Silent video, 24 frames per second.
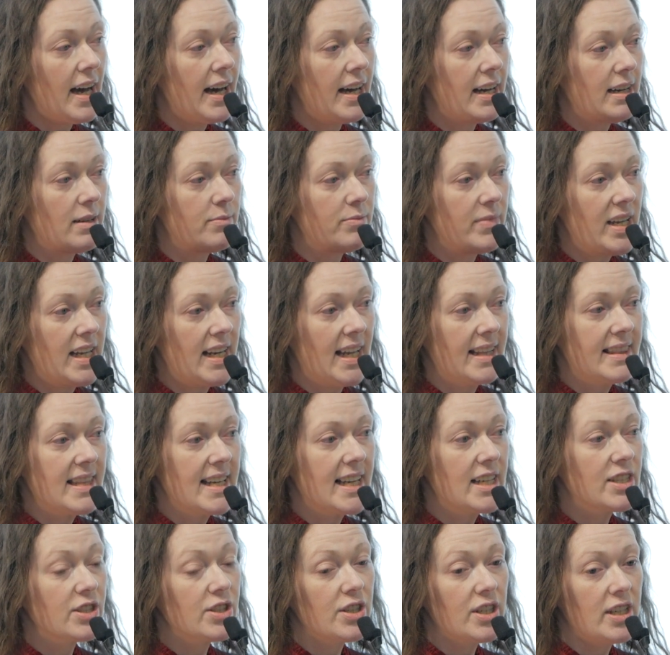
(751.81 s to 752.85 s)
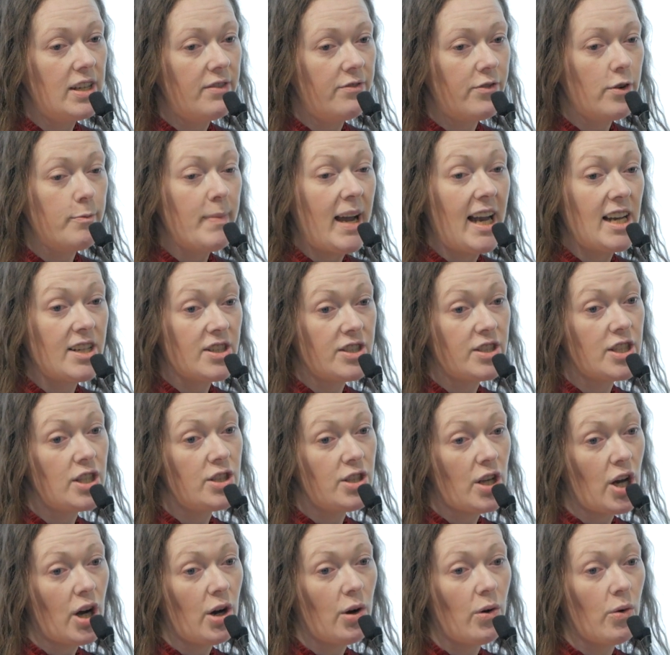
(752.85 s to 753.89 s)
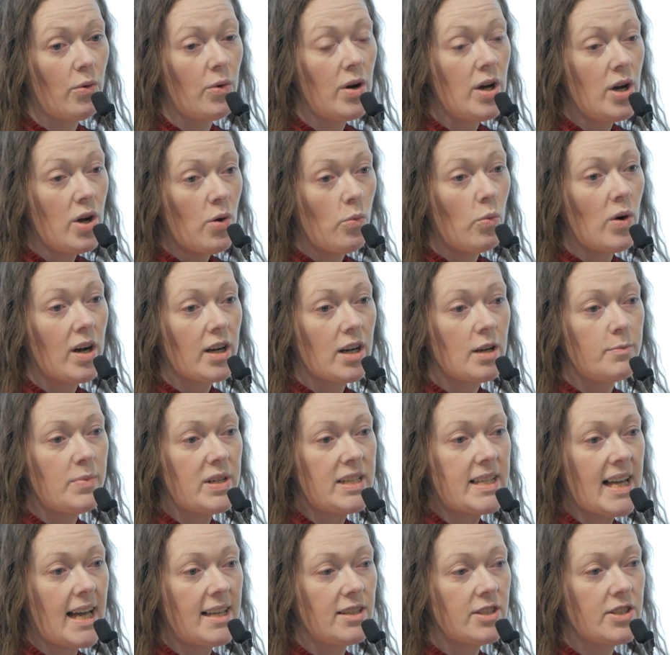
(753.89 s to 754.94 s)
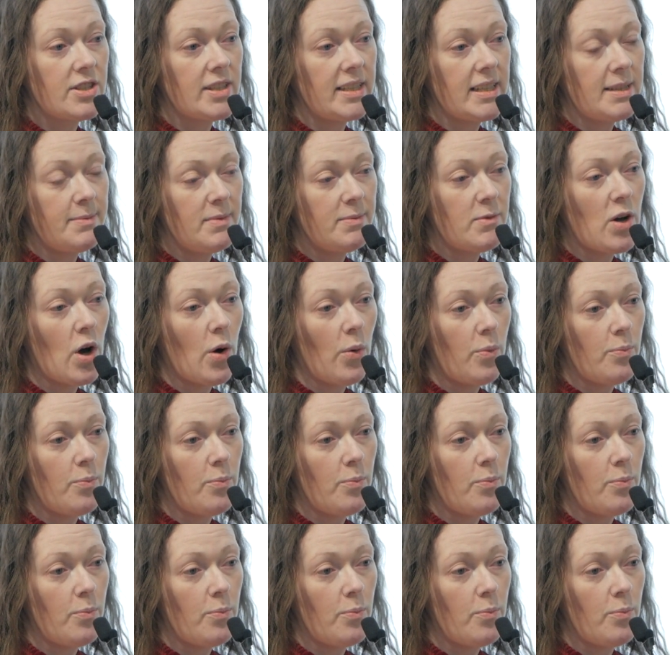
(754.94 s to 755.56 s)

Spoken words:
and I think it's good information to know what could potentially